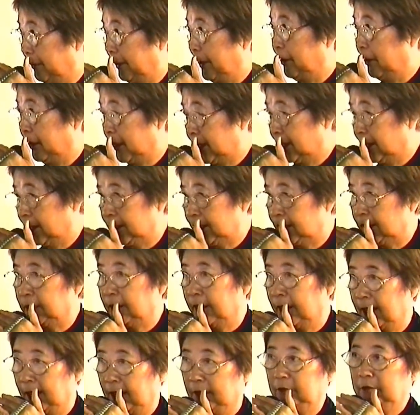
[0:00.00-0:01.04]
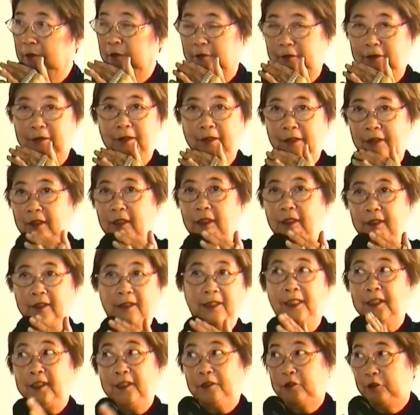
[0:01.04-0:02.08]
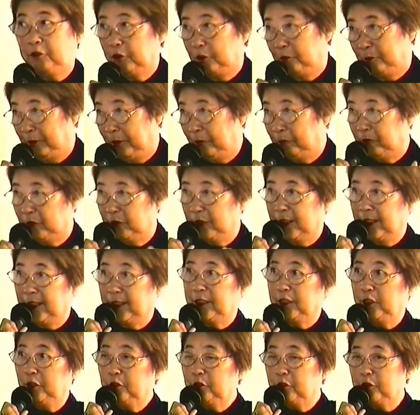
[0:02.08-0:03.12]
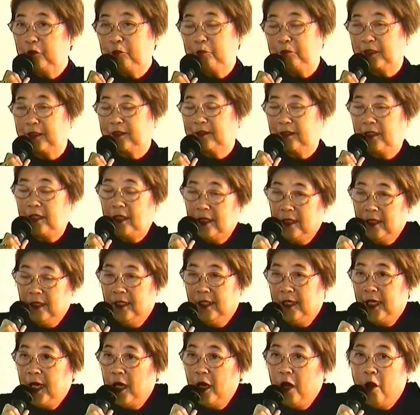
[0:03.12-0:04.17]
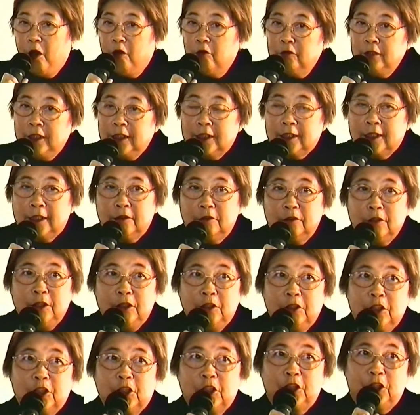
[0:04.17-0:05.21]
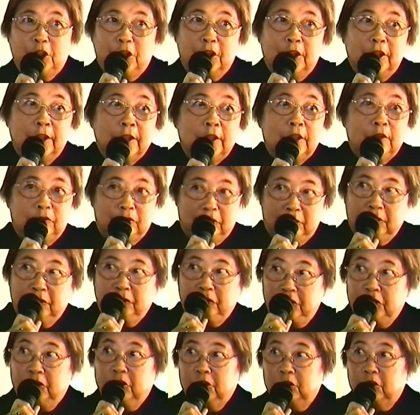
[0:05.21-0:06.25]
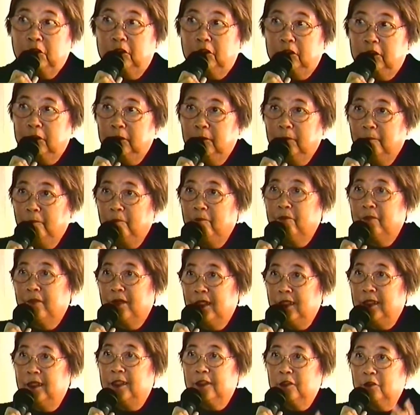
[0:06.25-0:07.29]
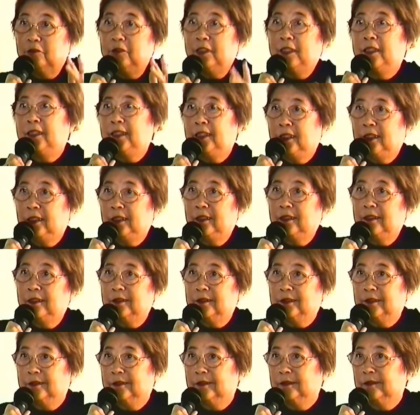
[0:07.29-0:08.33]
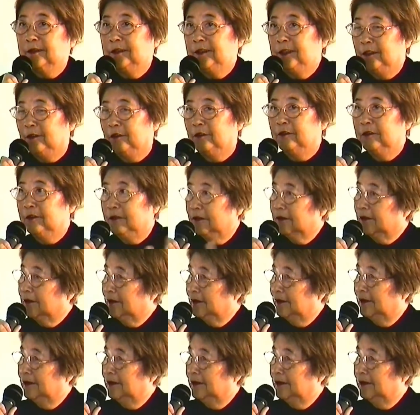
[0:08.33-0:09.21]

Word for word: Americans now, not good people like you, but you know, we still use church for funeral and wedding, and you know,